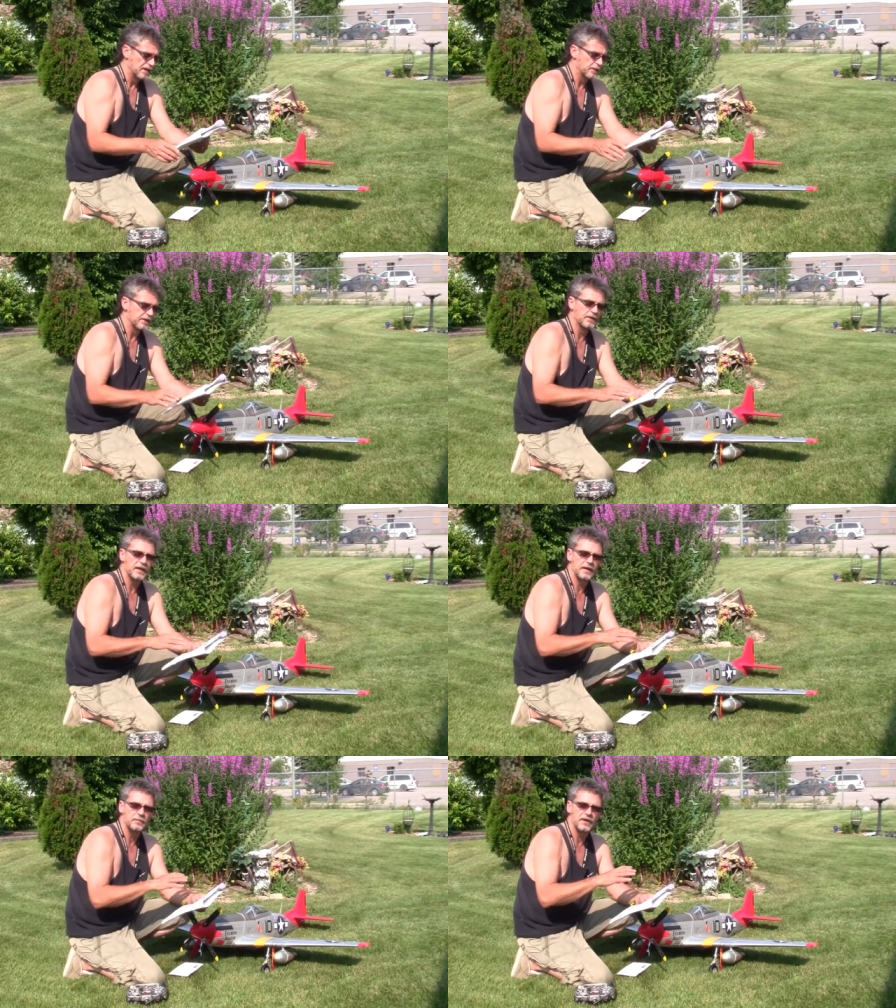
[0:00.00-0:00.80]
I went
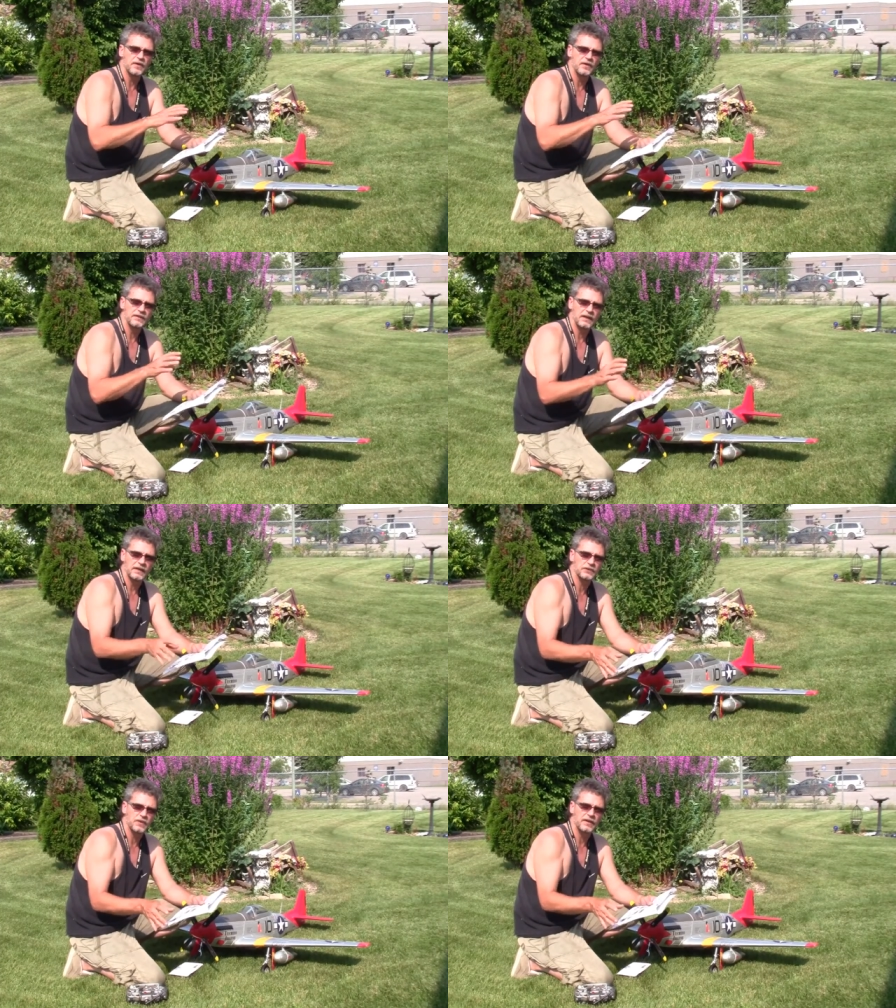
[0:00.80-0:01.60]
online and bought all these
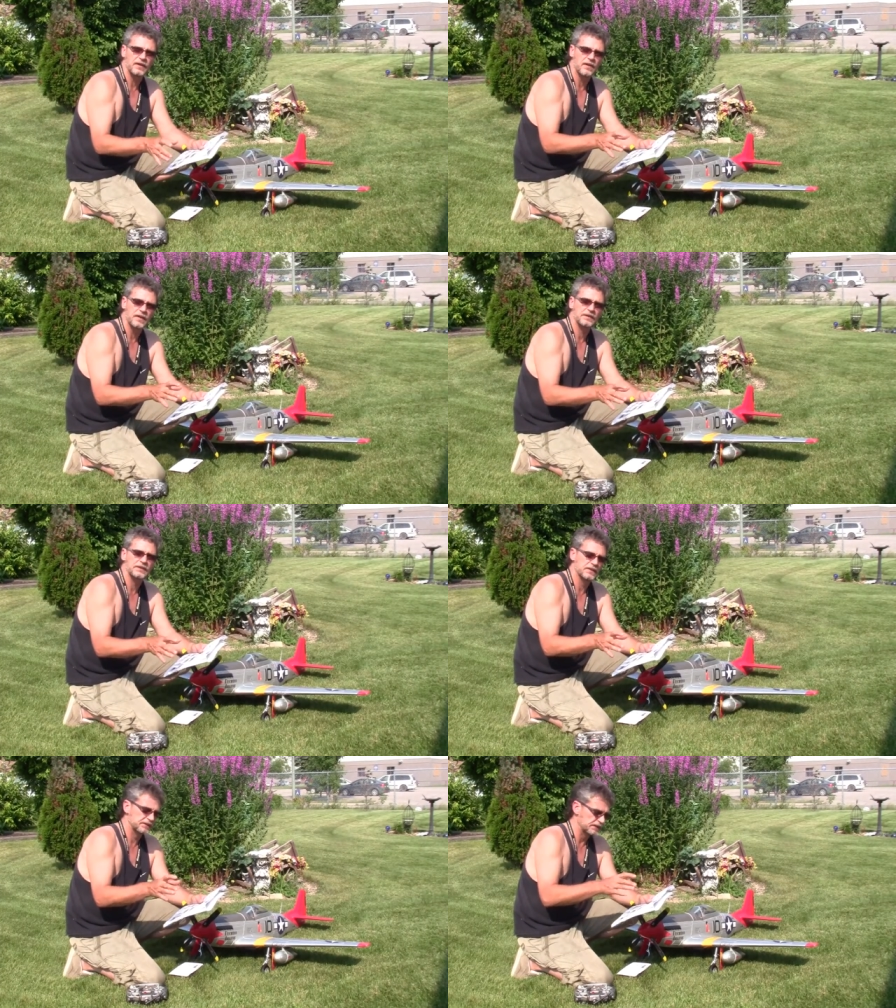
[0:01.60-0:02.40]
electronic
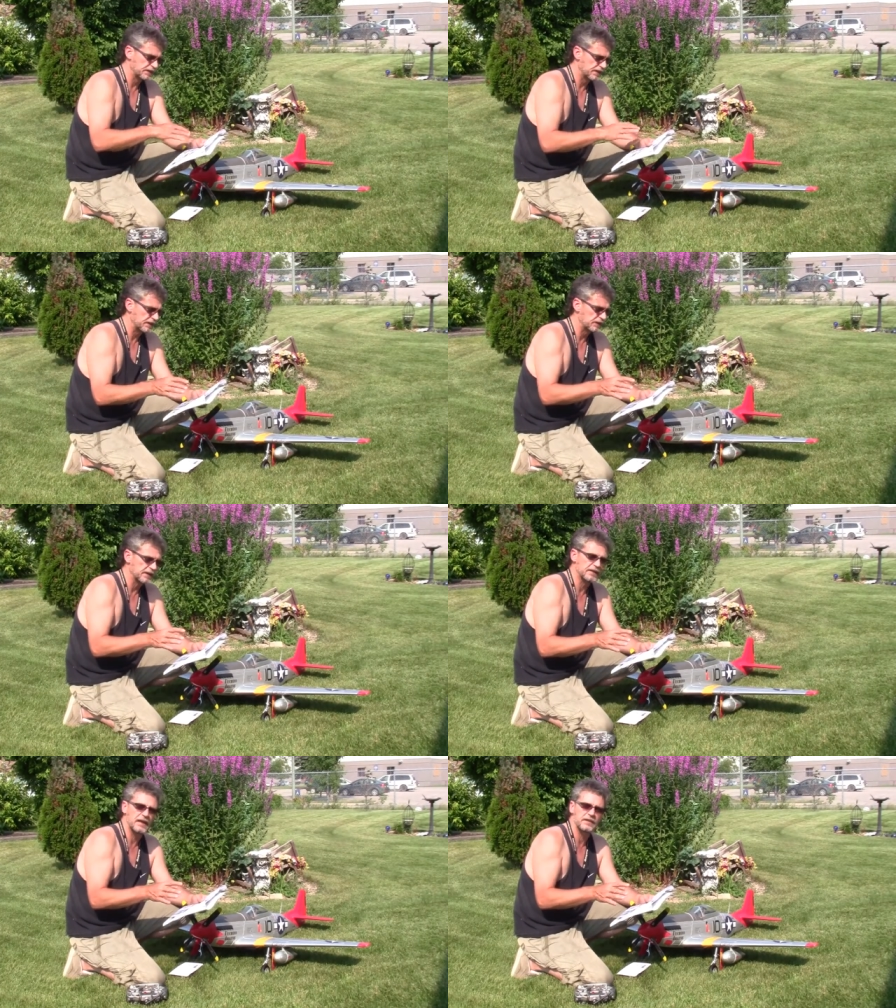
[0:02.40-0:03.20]
harnesses and things
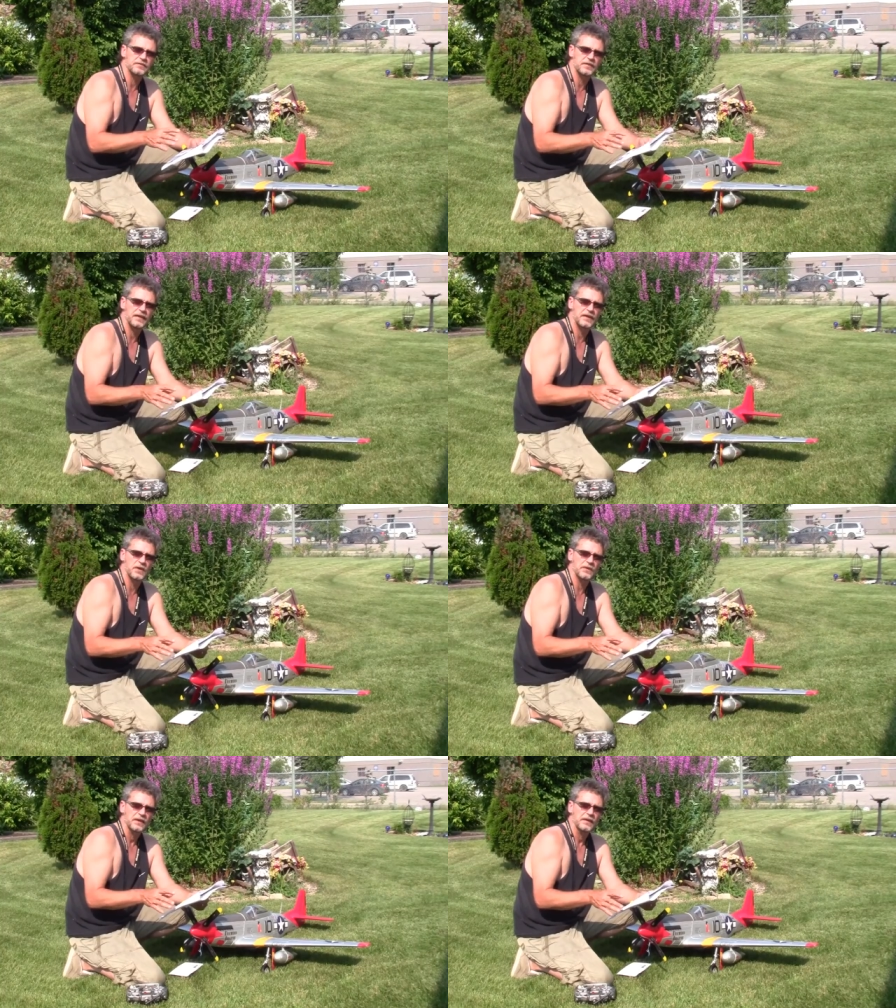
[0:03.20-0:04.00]
like that to find out